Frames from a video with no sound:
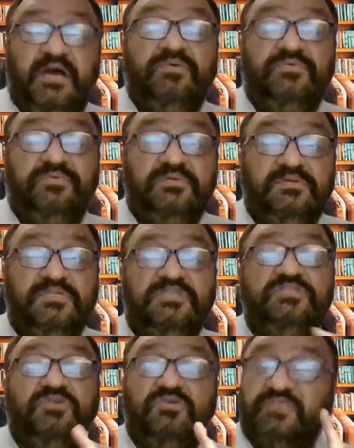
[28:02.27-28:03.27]
out.
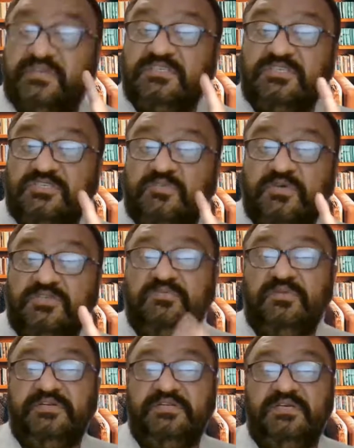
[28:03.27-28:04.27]
This is your first
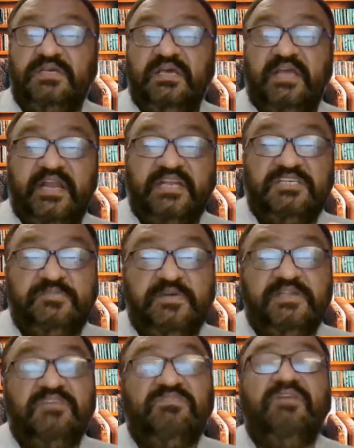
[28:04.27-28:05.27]
responsibility.
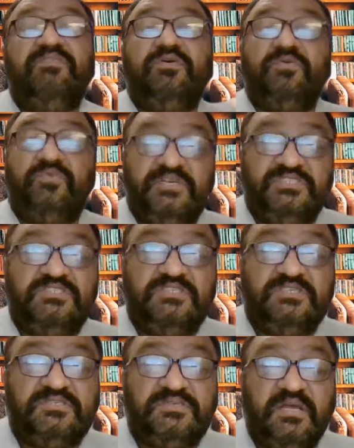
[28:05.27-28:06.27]
Anticipate the viva
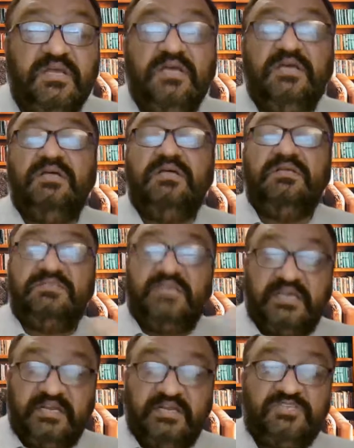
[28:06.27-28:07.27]
questions.
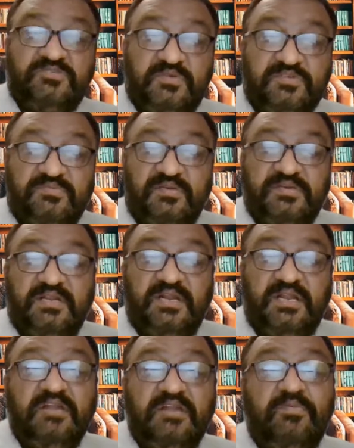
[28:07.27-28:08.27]
Second responsibility.
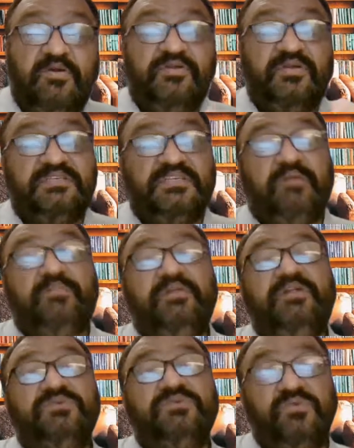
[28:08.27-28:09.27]
Learn about your
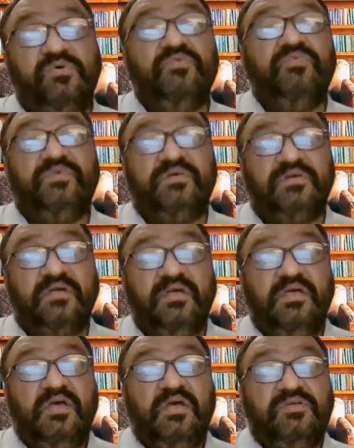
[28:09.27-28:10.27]
examiner's own work.
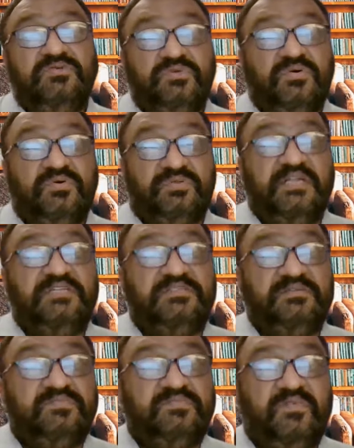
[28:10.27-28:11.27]
So
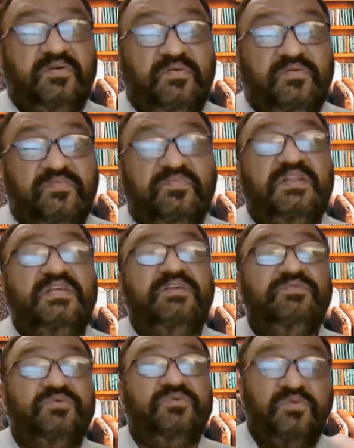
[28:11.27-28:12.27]
that's will
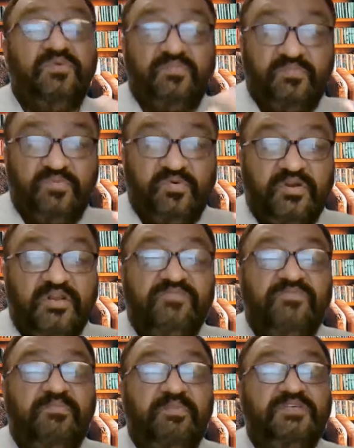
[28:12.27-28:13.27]
give you more
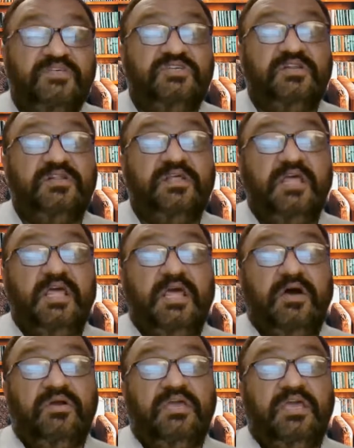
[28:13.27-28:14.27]
information.
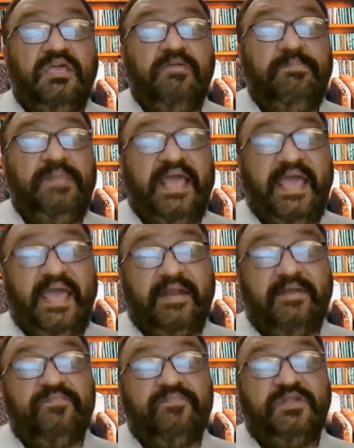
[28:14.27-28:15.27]
Okay,
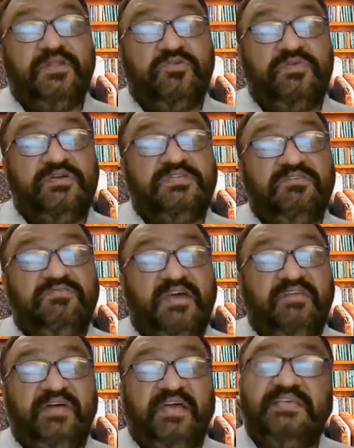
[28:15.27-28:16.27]
plan toward the
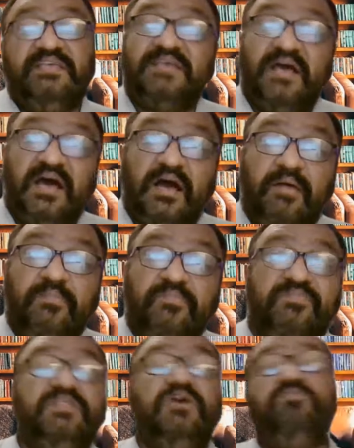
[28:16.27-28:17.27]
viva
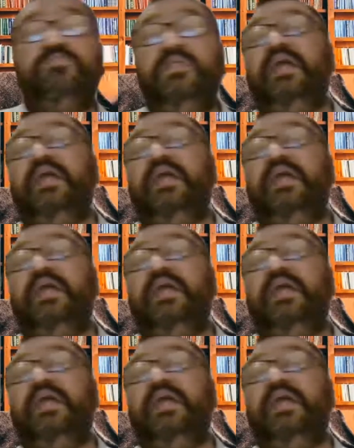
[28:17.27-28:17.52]
exam. Without